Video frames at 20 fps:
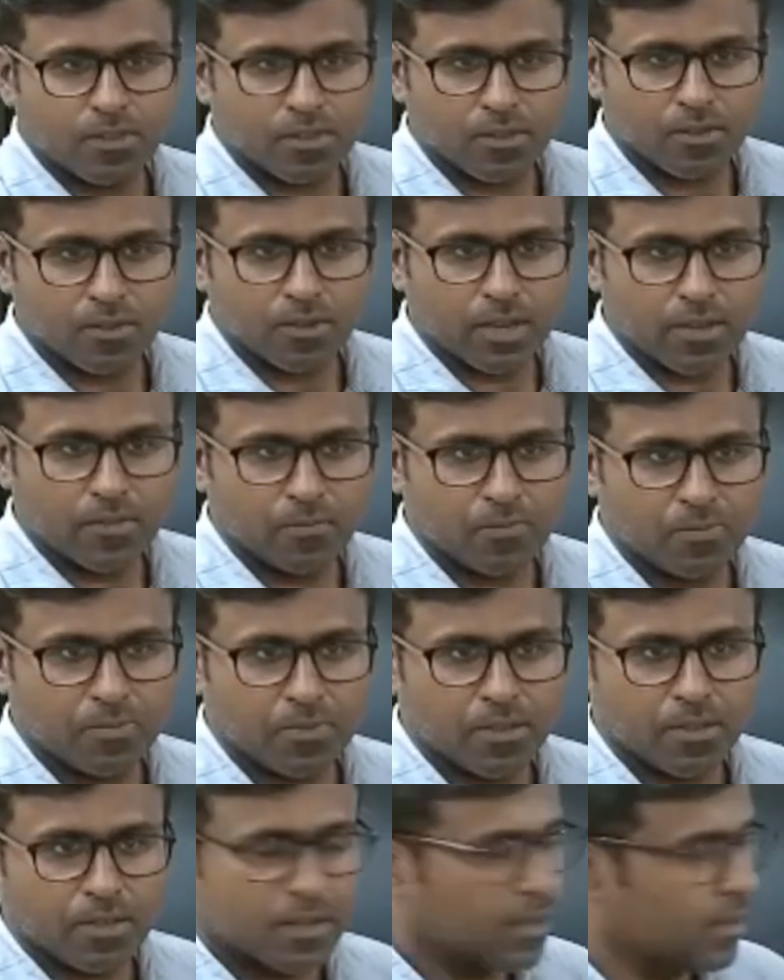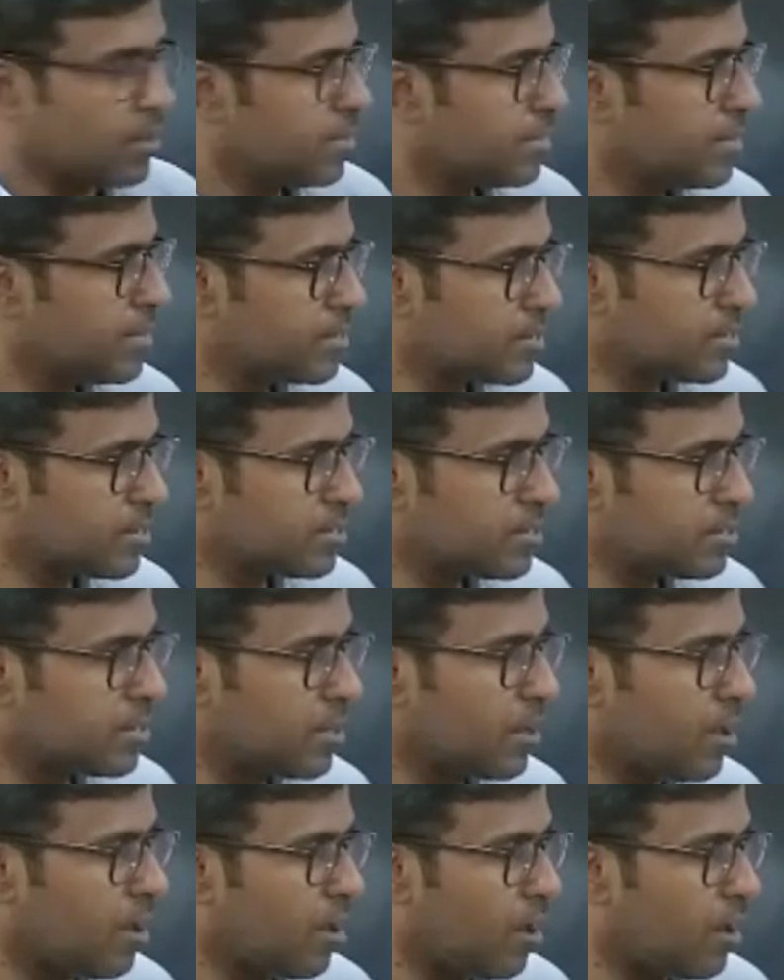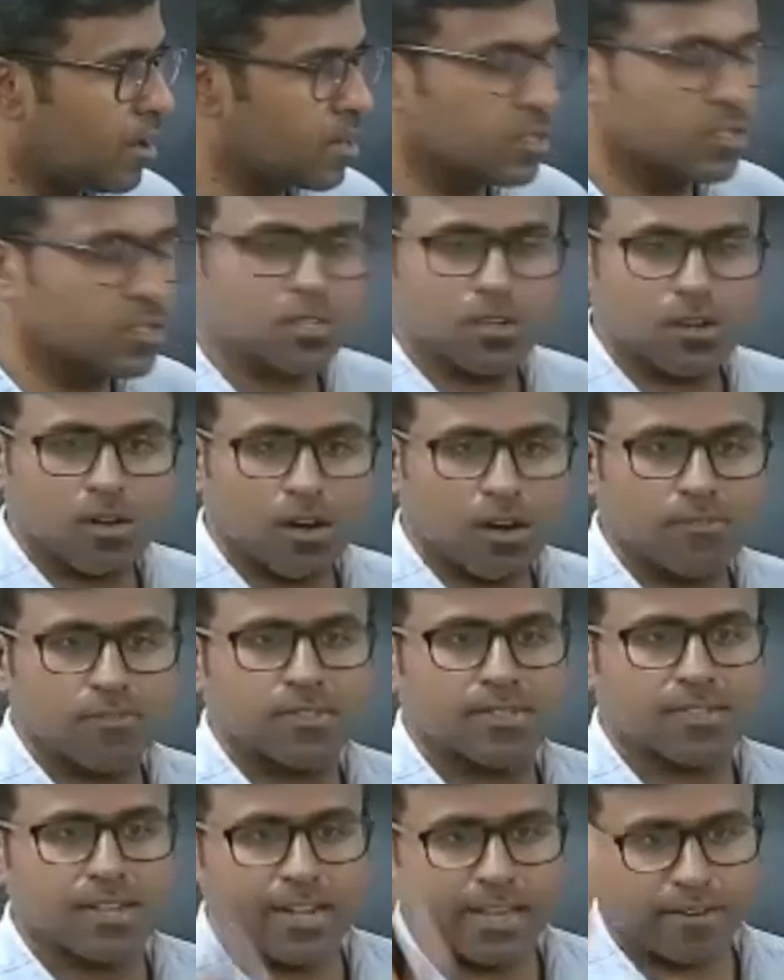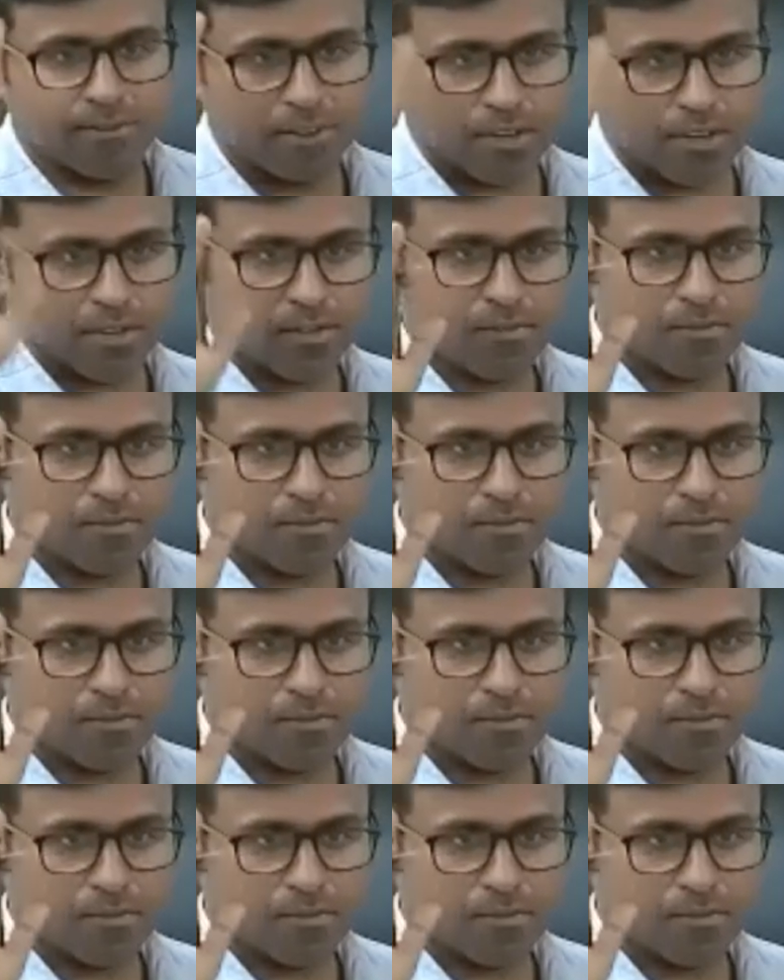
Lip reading: Okay, this is the origin of slavery.